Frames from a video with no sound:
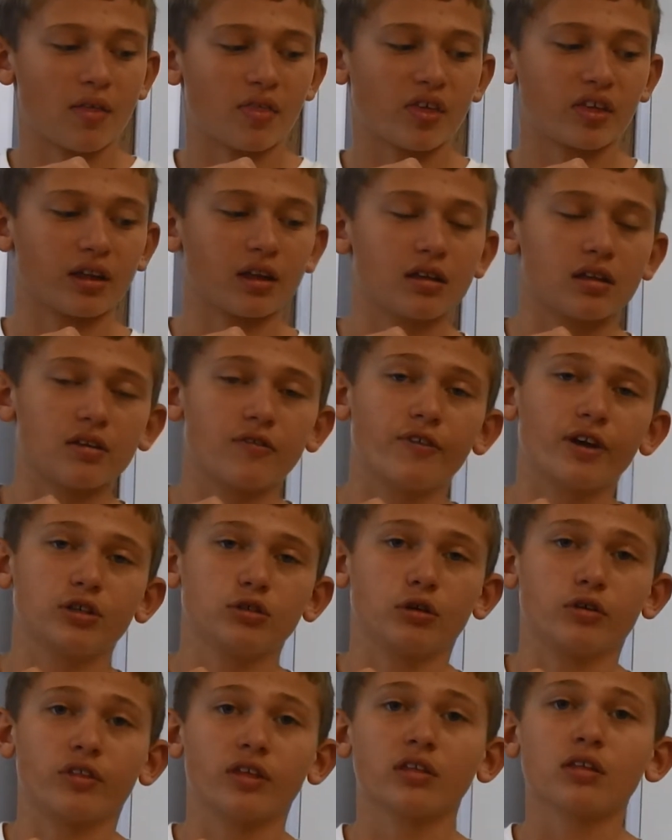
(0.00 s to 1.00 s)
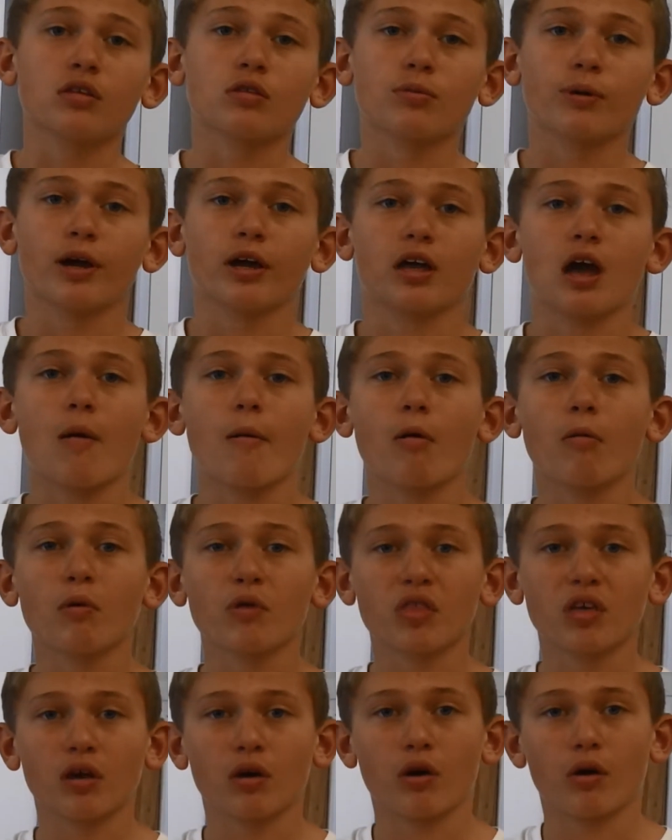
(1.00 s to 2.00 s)
method individual. This is where you come up
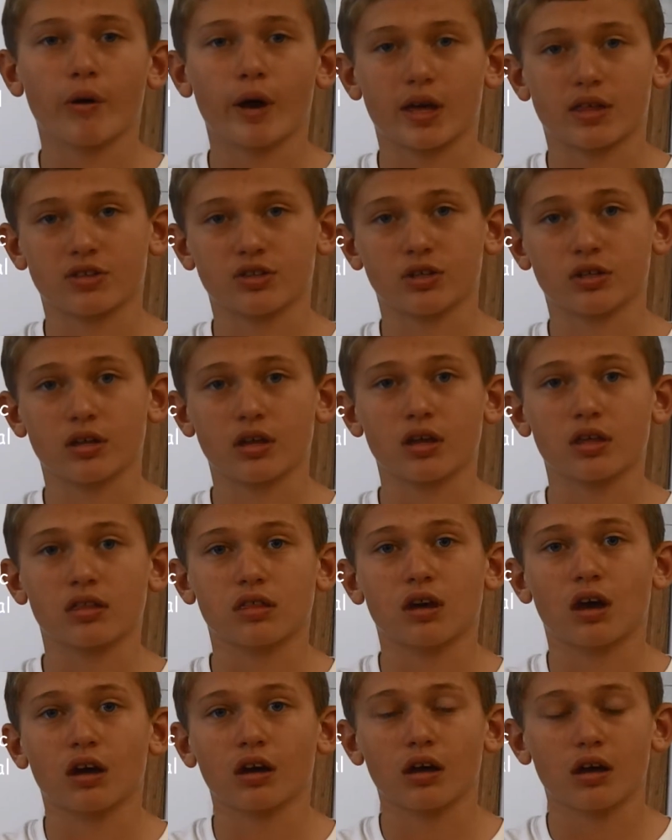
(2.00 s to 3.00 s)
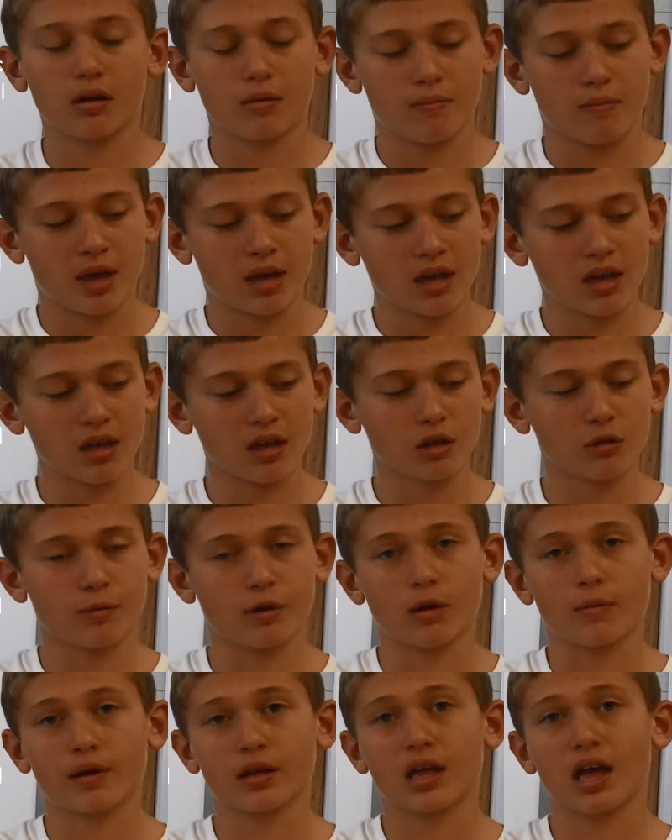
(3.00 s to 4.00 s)
with a question, make an
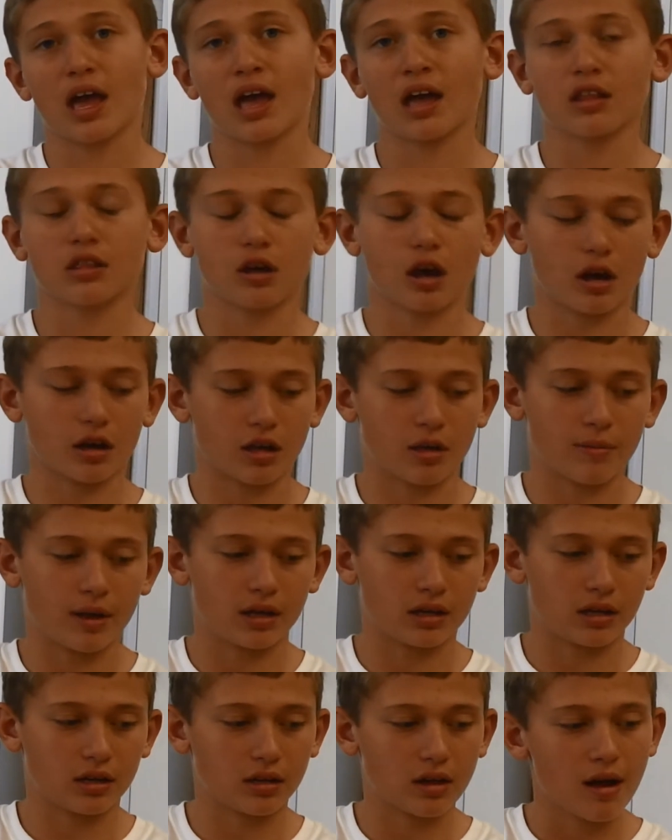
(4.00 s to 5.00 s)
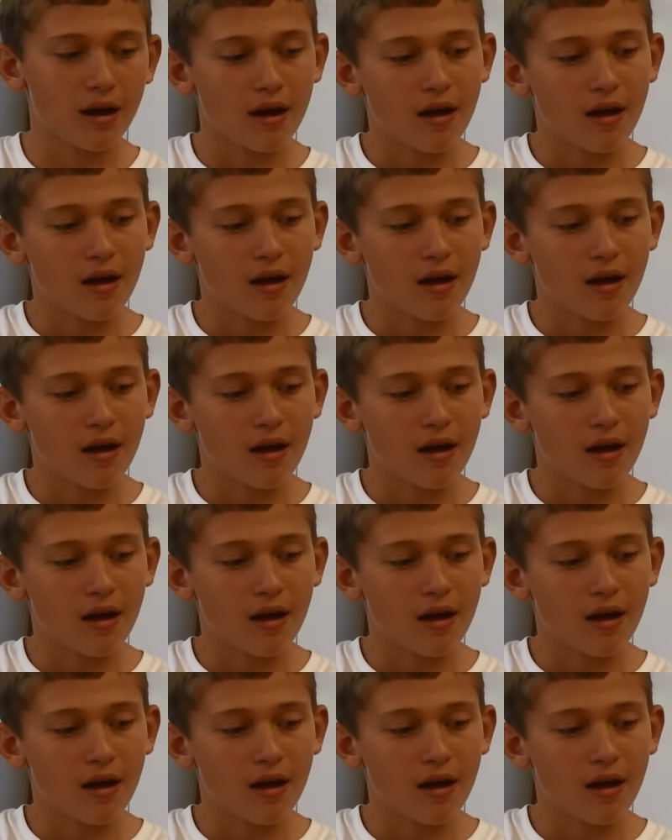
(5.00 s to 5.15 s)
experiment, and document it.